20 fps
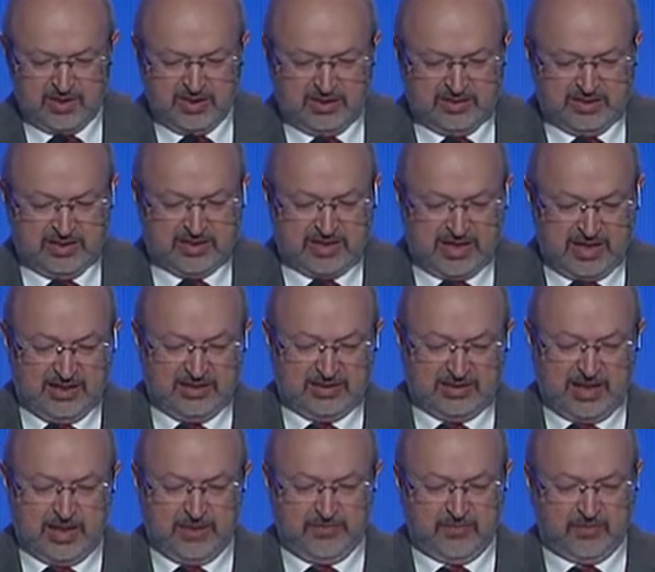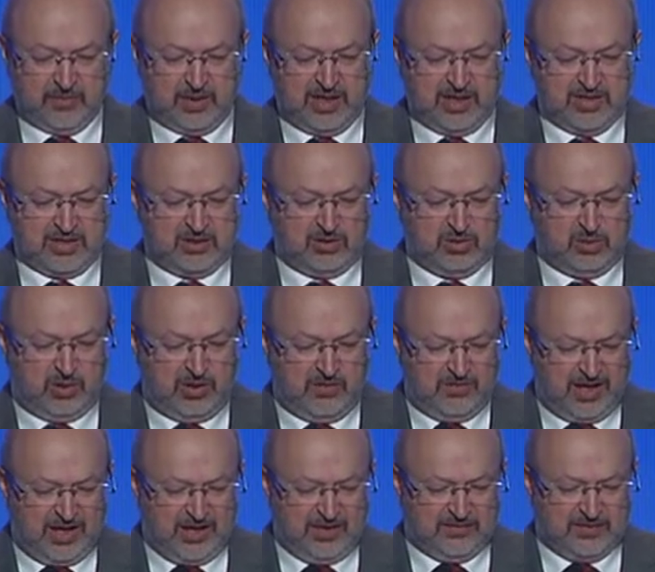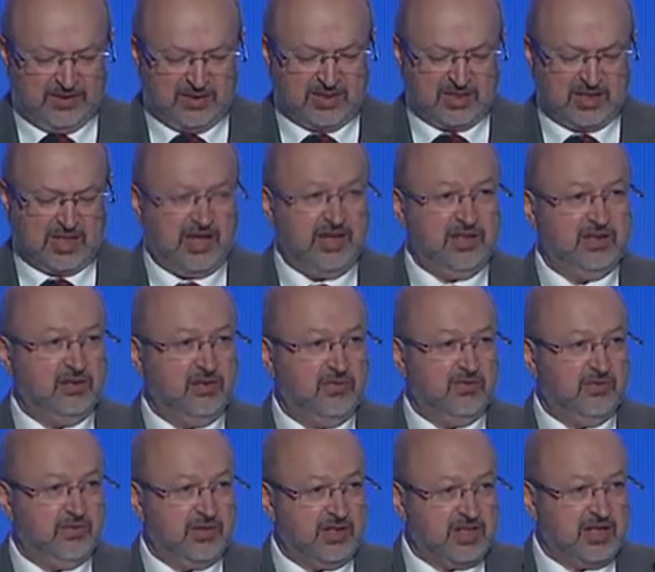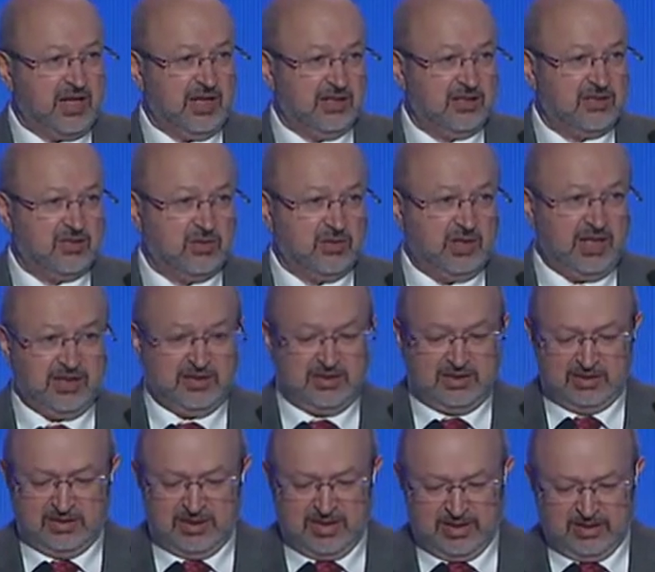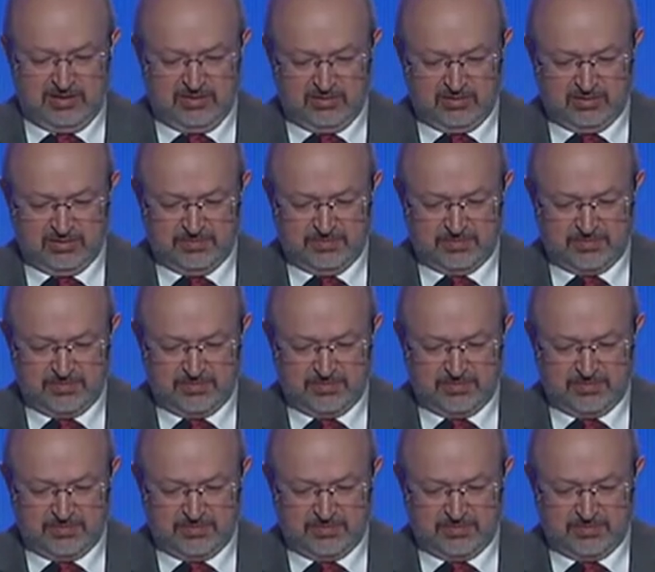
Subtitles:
It is high time for us to revive this kind of results-oriented dialogue.